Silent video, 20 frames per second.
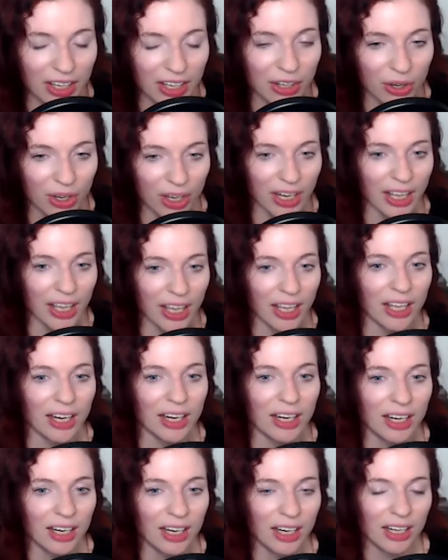on it,
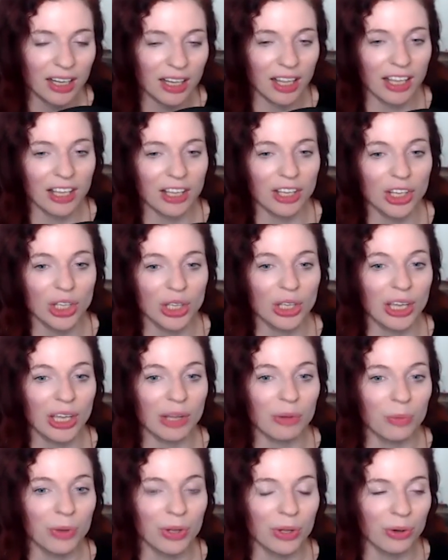like
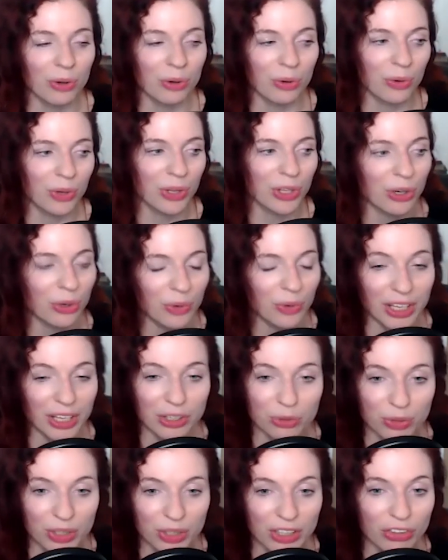it will,
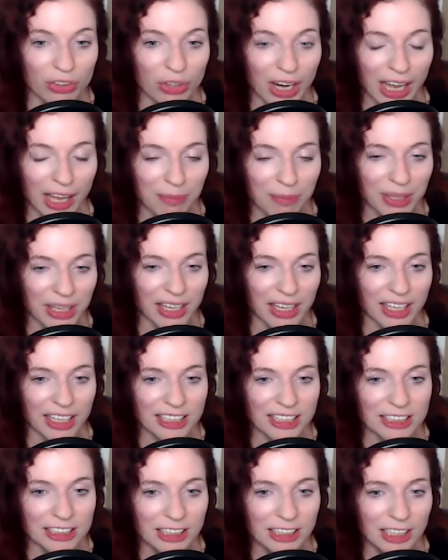increase your
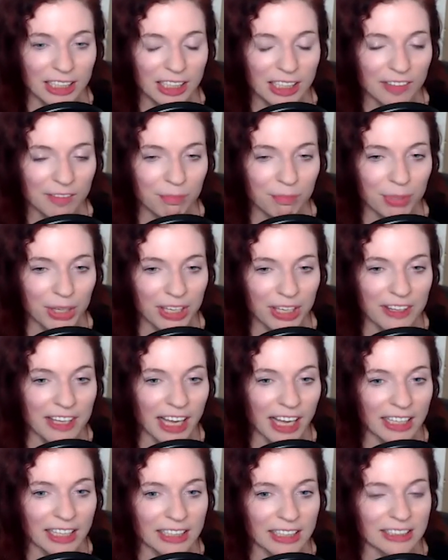happiness, but
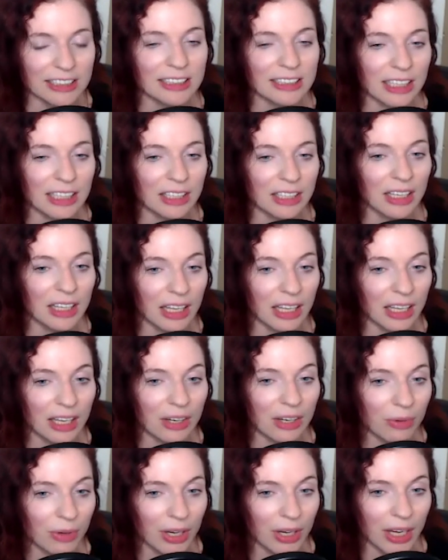not necessarily,
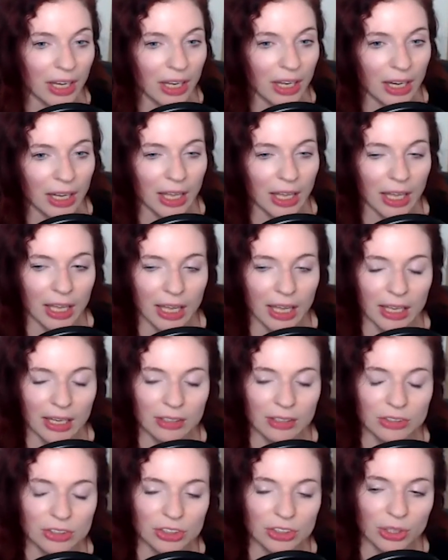right?
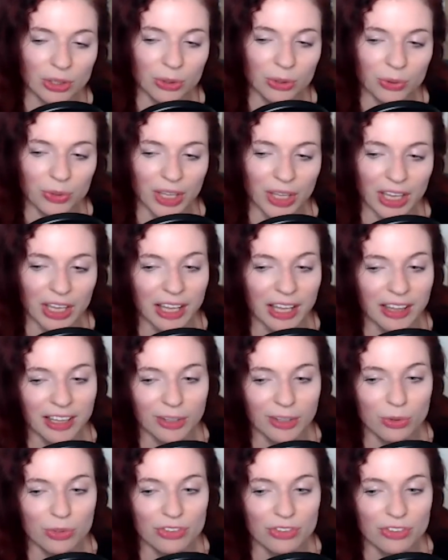And so, yeah, I
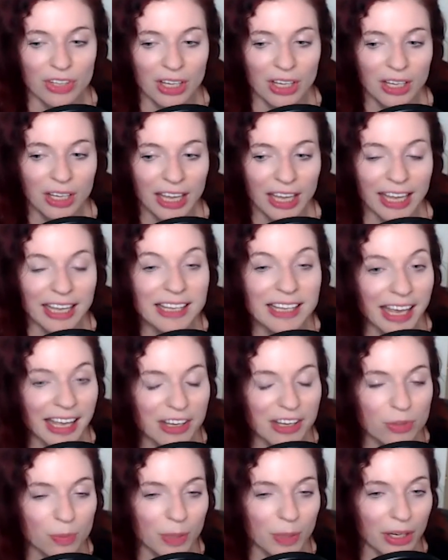think you just
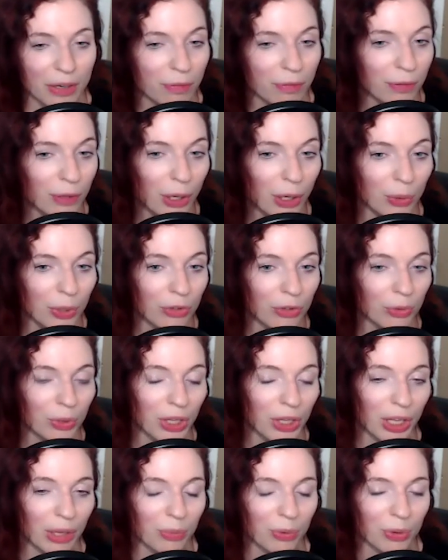engagement and flow is
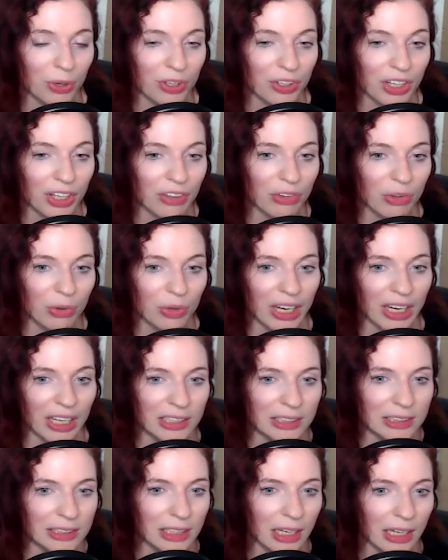really important. And so
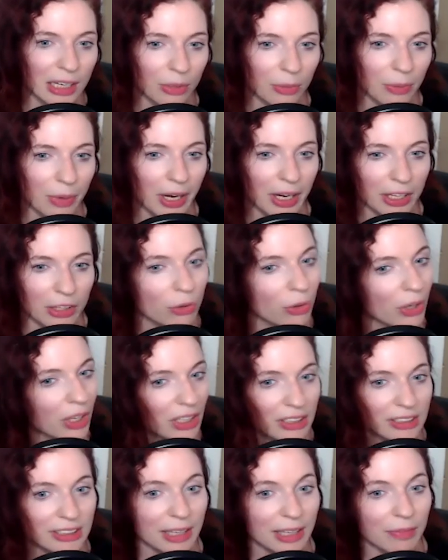getting stuck in a rut and doing
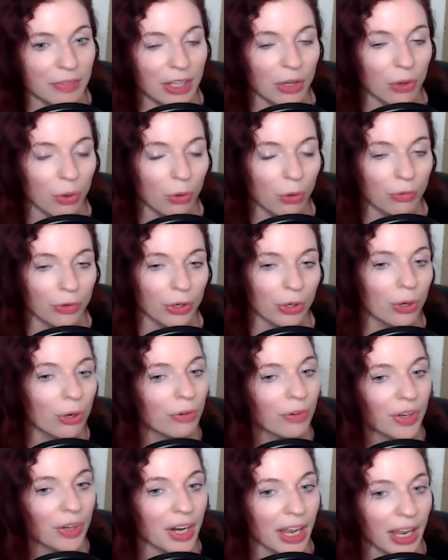the same thing over and
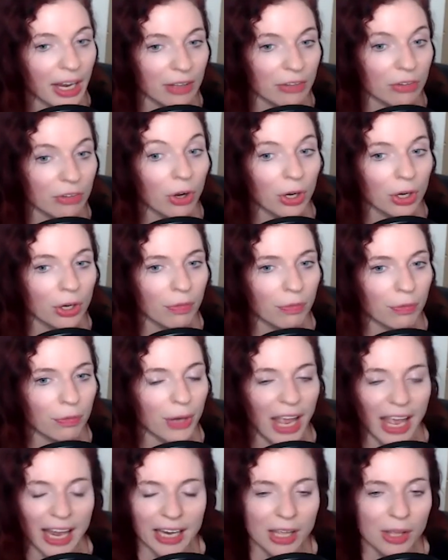over again is hard
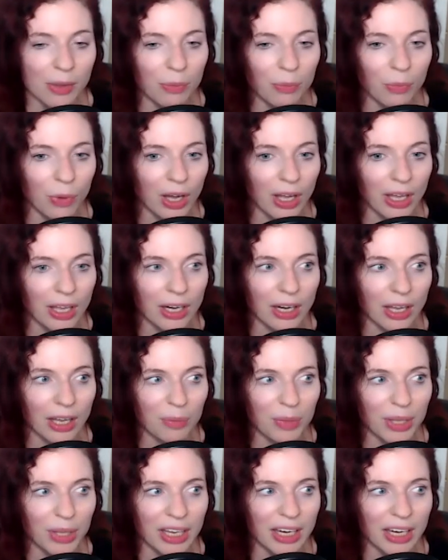for anyone. I mean,